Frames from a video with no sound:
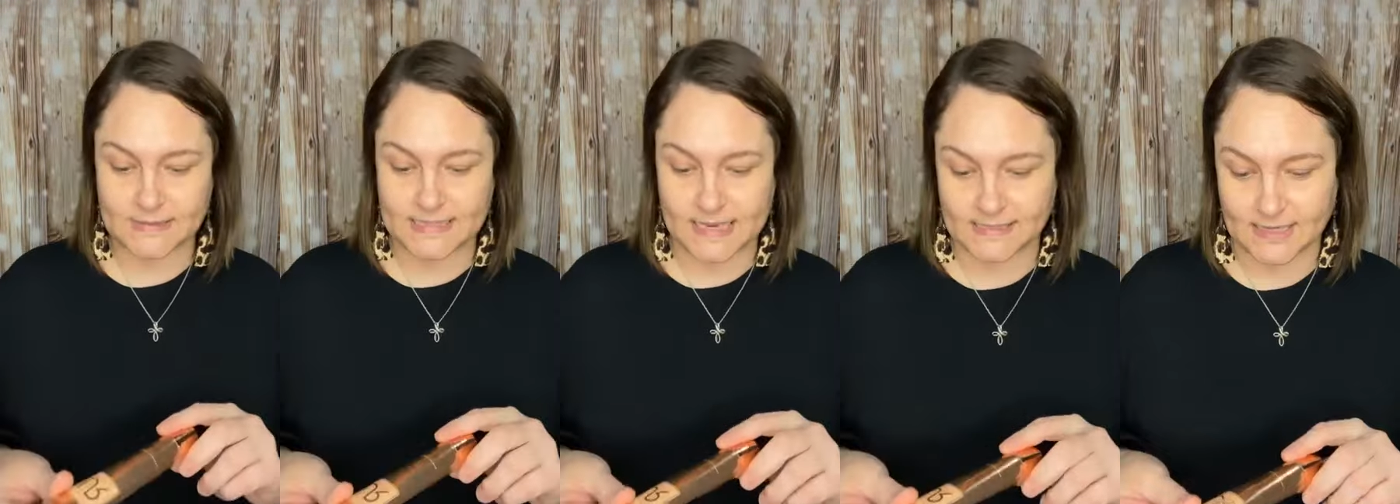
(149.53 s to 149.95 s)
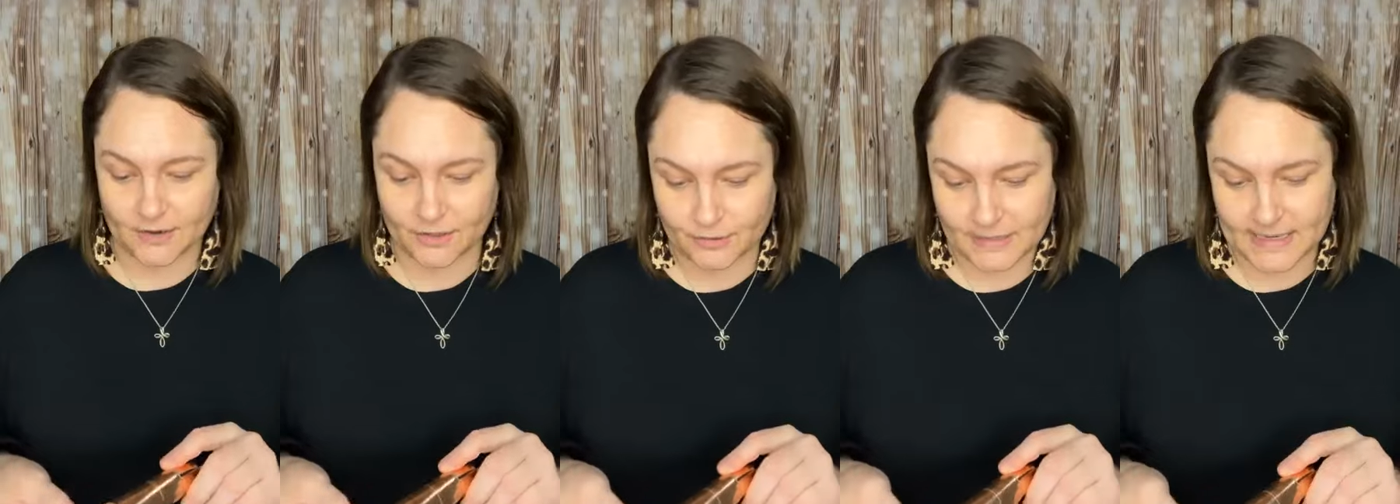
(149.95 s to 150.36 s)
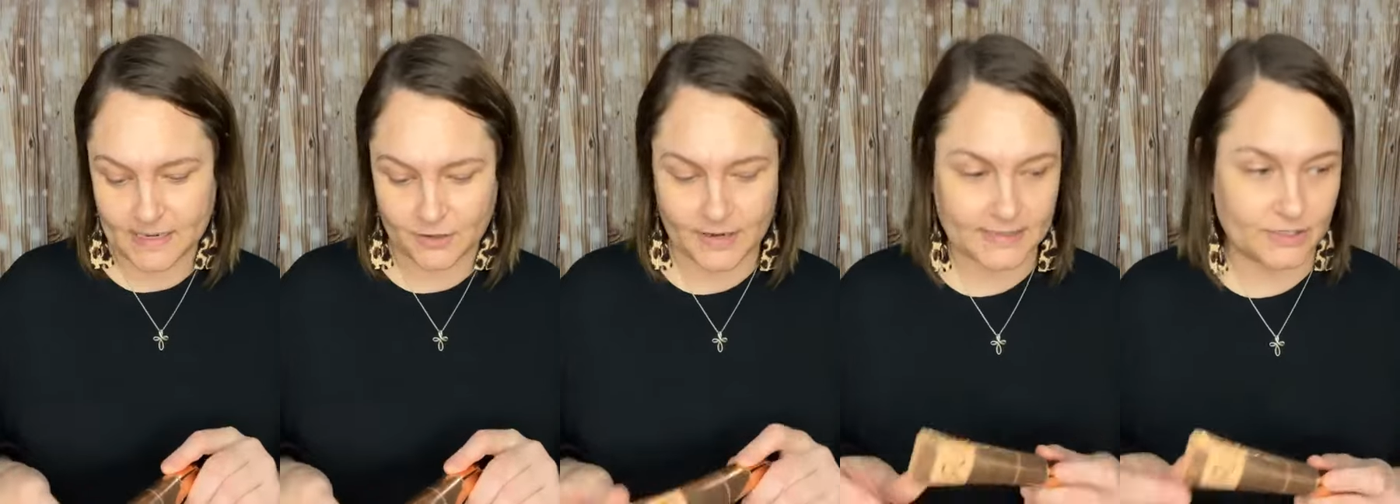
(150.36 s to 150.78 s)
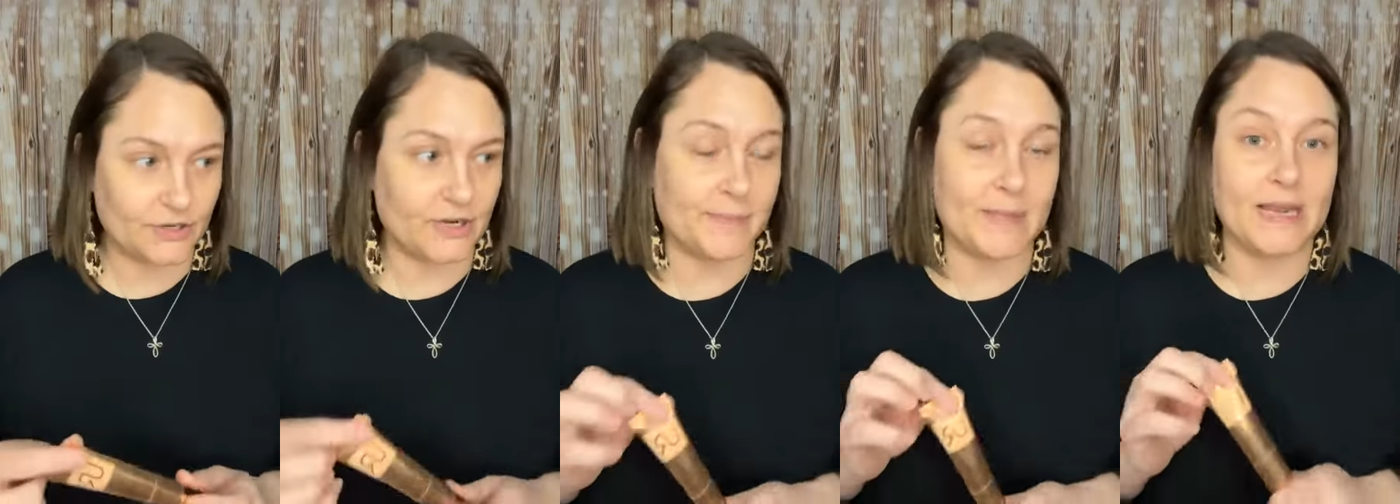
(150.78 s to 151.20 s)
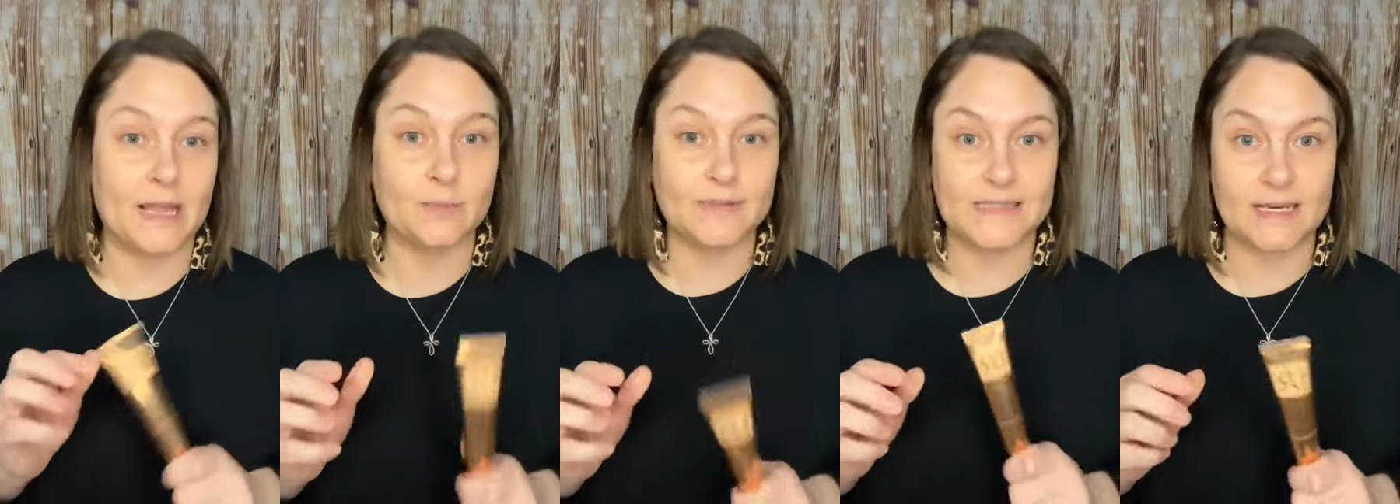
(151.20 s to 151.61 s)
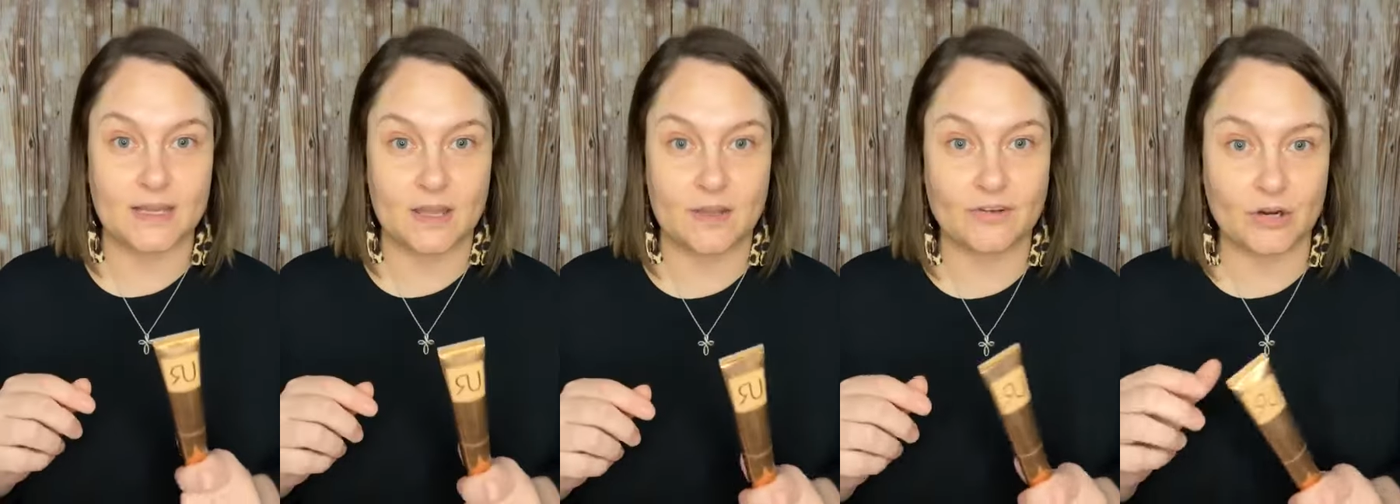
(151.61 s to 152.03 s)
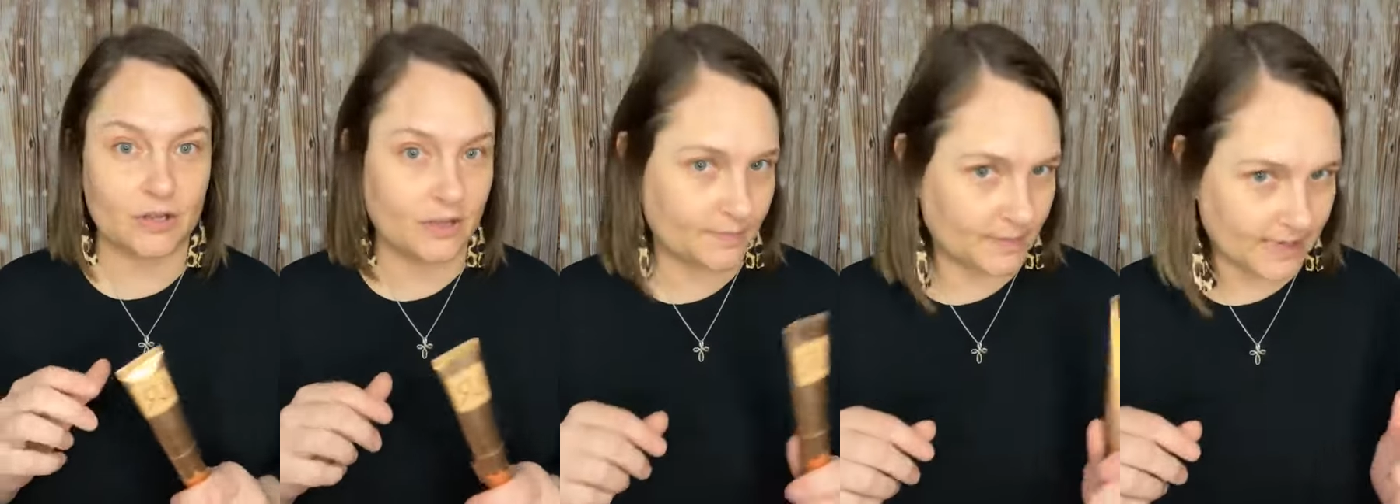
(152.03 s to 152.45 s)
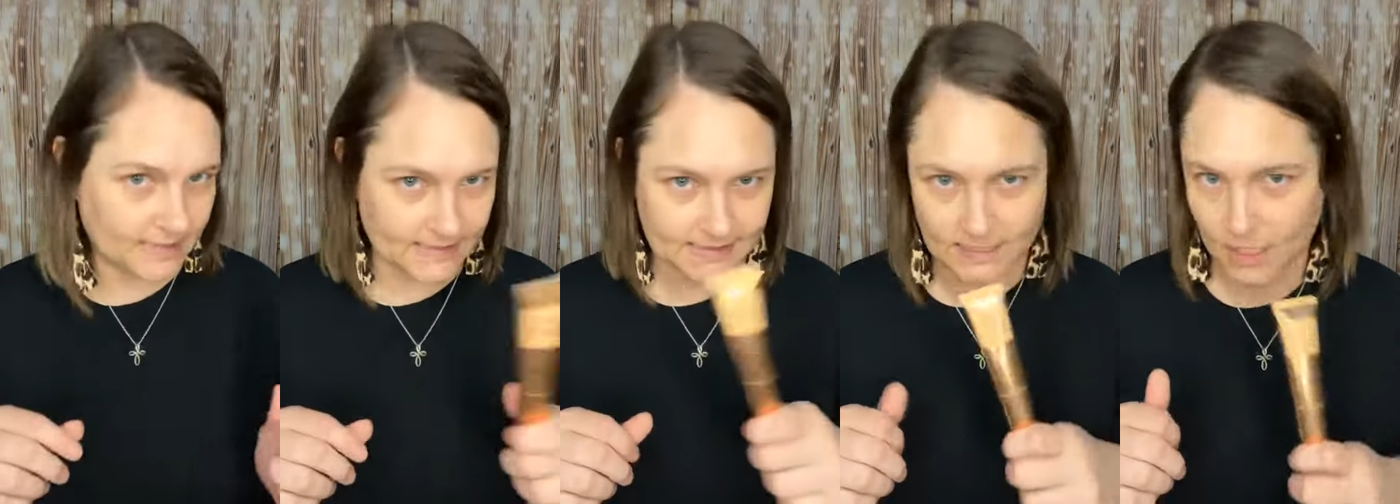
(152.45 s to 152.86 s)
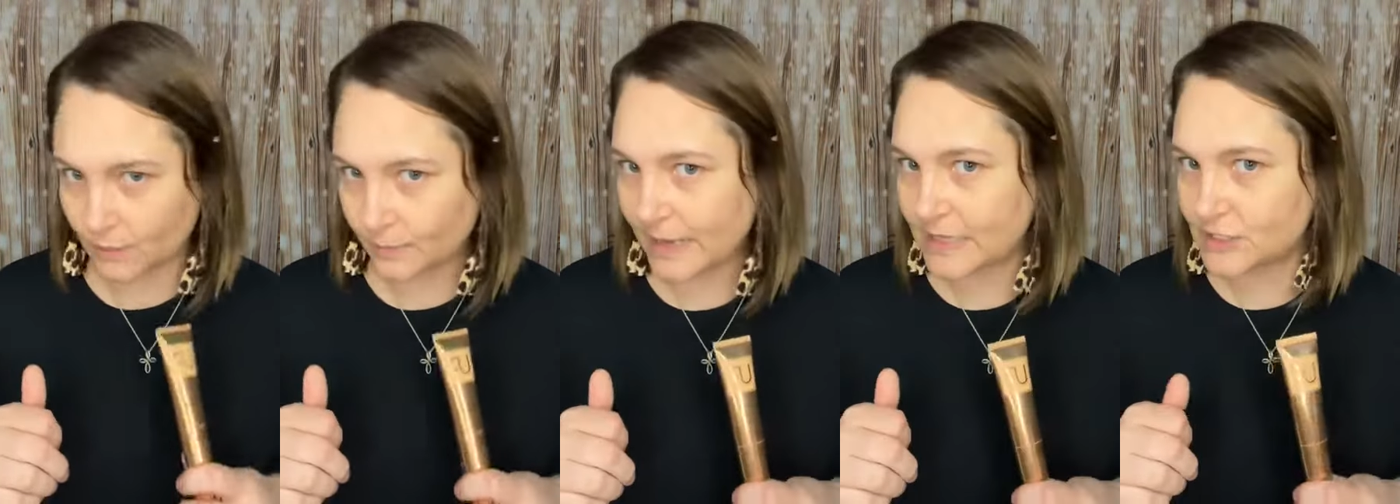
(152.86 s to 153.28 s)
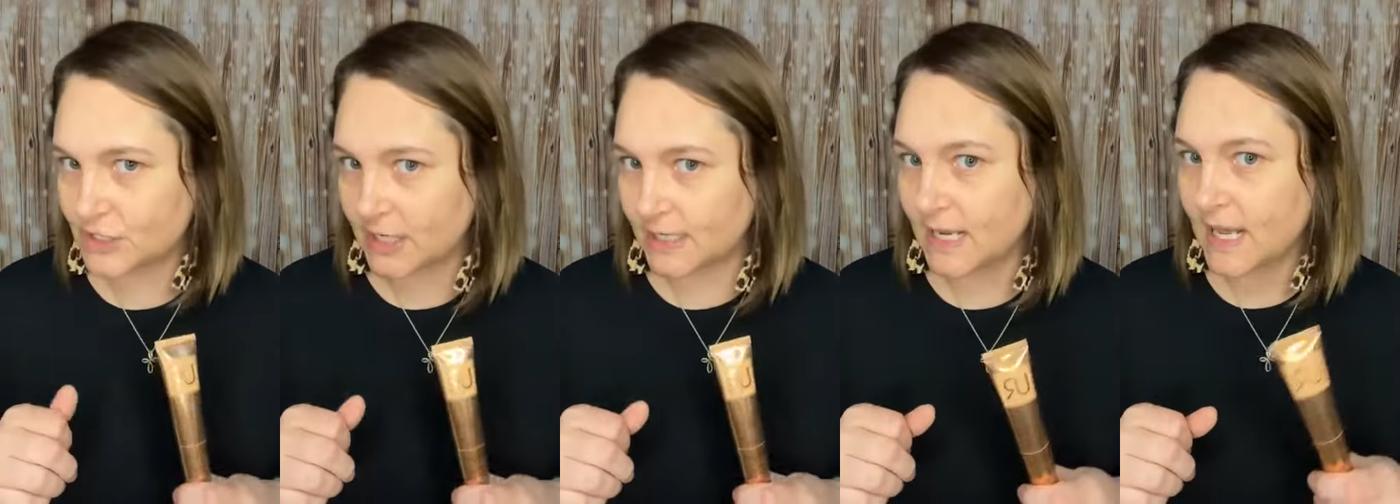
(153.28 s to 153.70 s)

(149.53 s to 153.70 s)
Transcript: It's our 3D corrector cream. It helps to cover up like discoloration